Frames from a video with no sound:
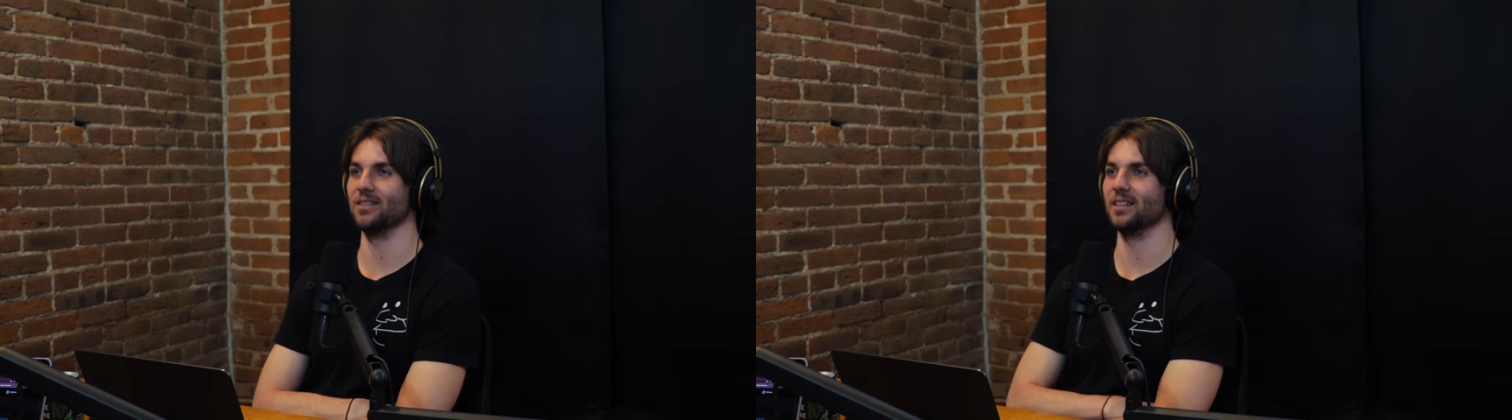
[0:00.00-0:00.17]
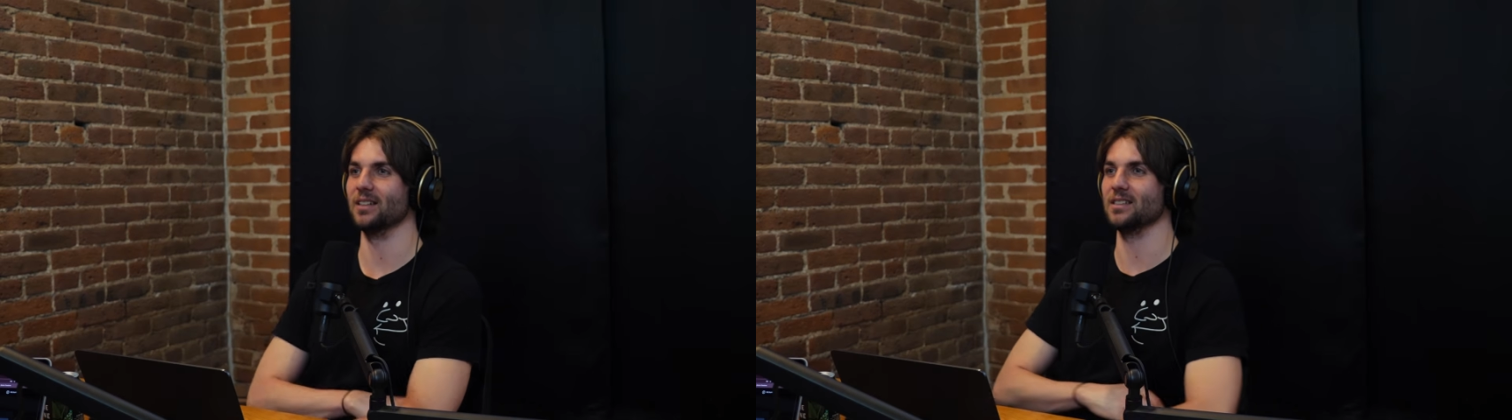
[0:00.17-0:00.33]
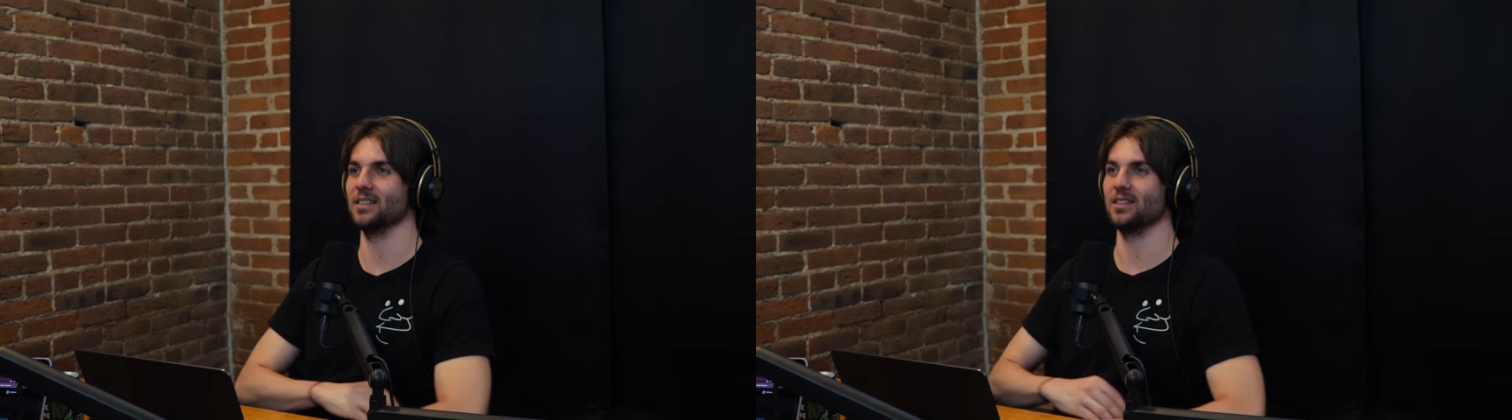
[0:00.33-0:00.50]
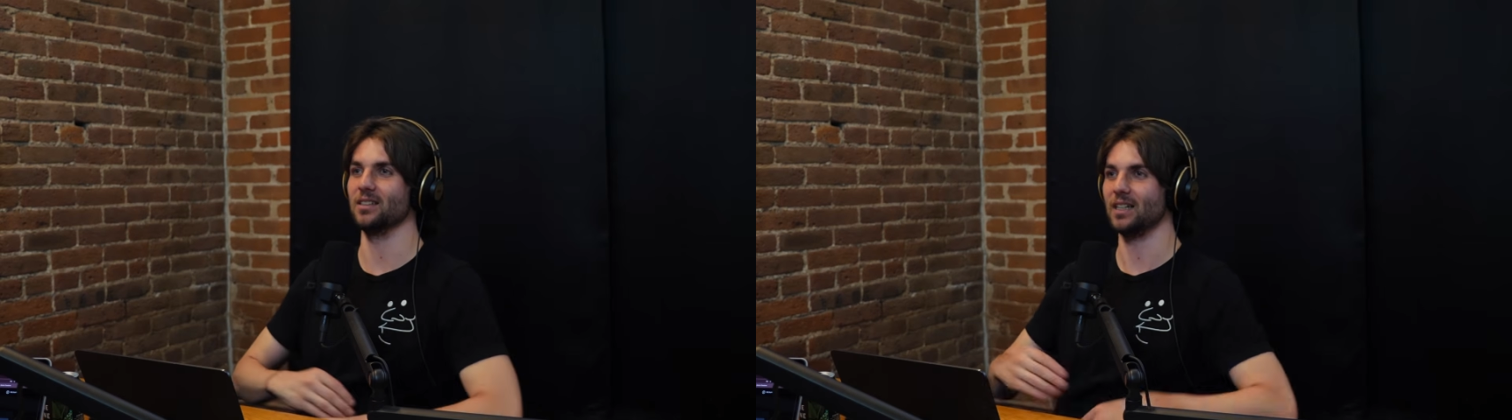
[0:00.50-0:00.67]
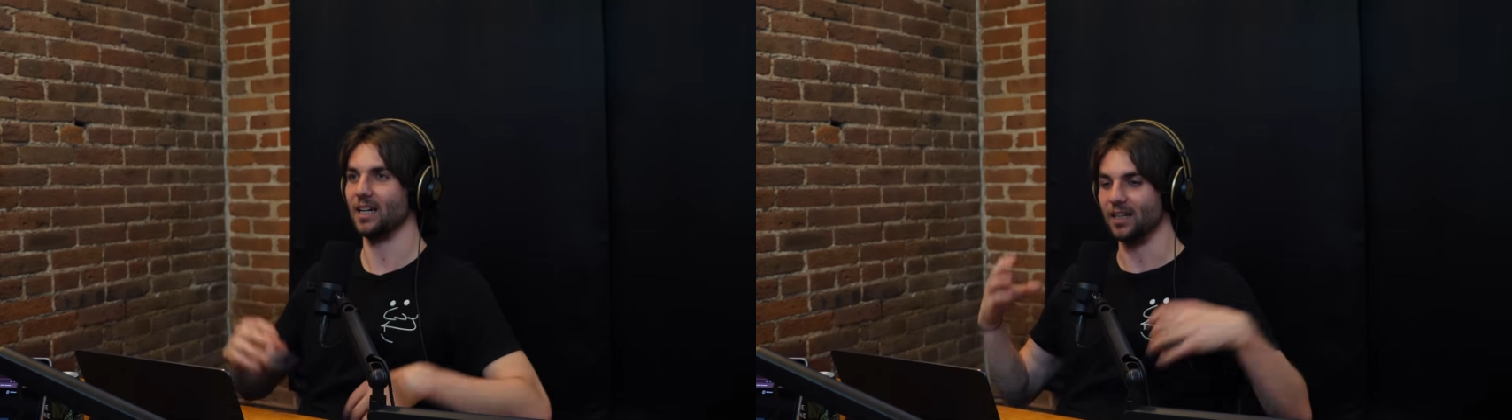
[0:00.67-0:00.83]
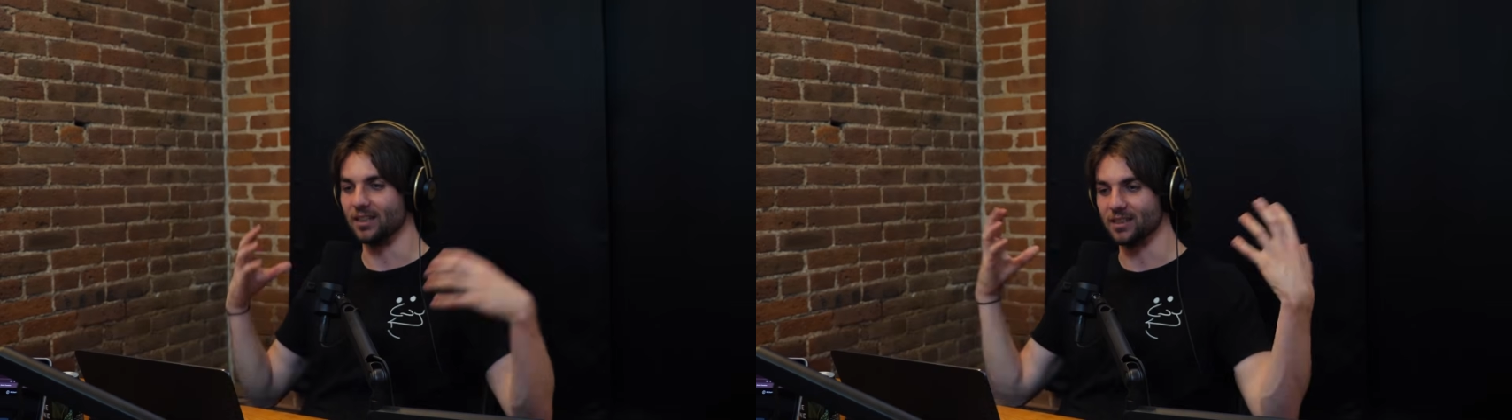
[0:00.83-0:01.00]
where it's like you
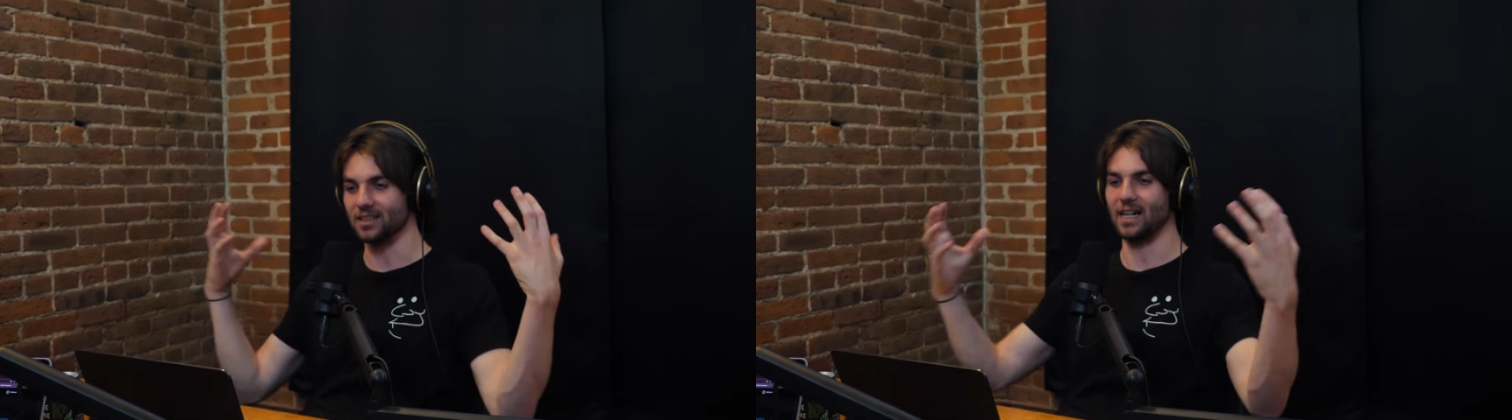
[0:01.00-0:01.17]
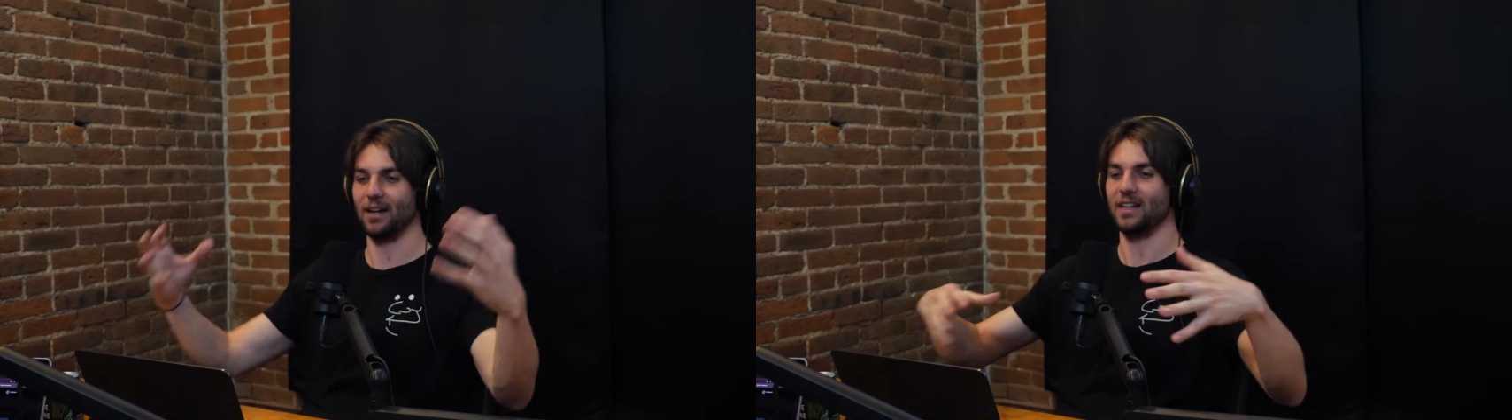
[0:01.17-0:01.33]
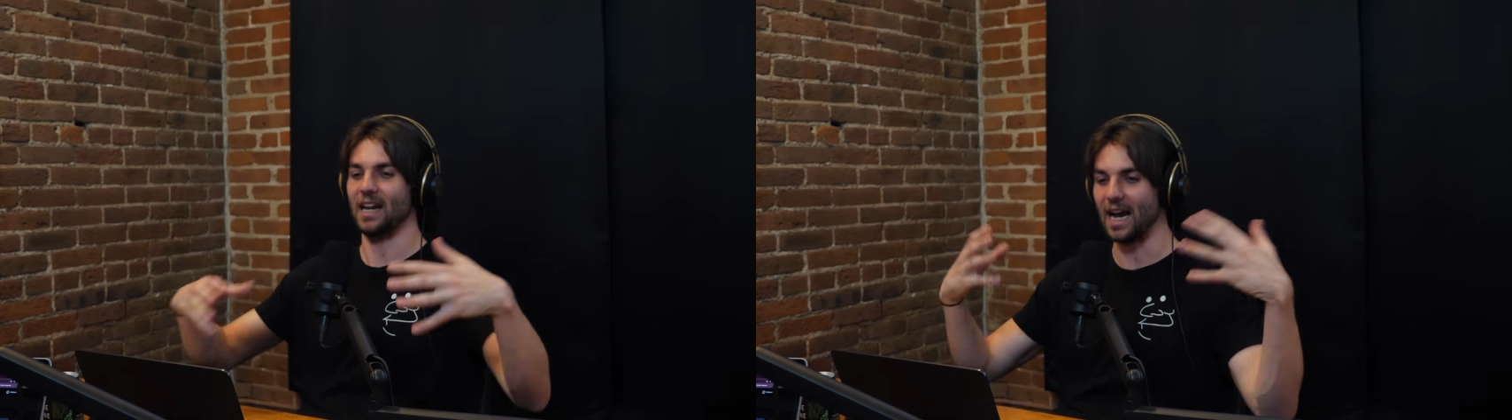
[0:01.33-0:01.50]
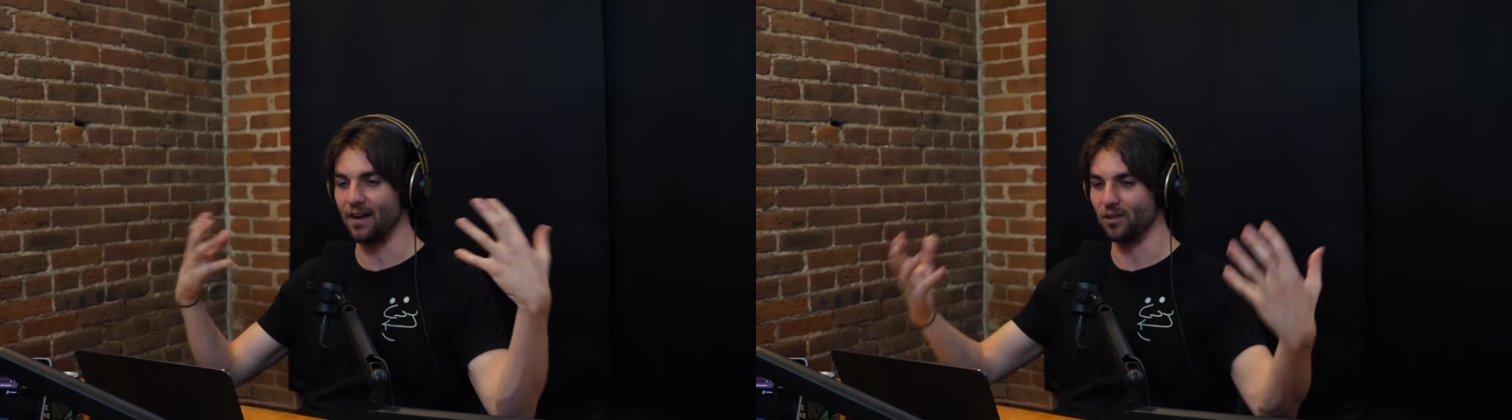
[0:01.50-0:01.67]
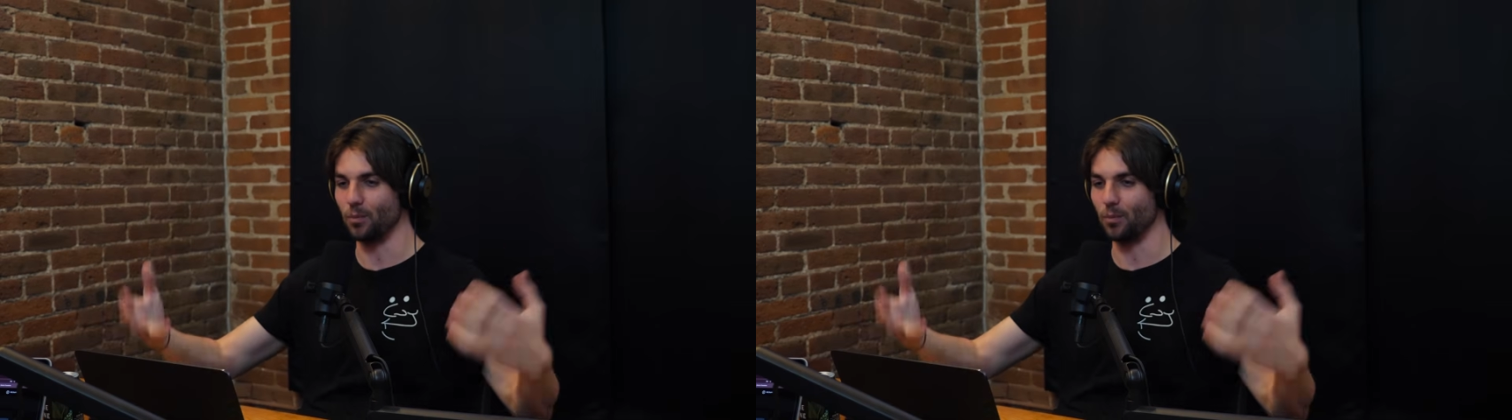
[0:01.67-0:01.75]
kind of just have to have a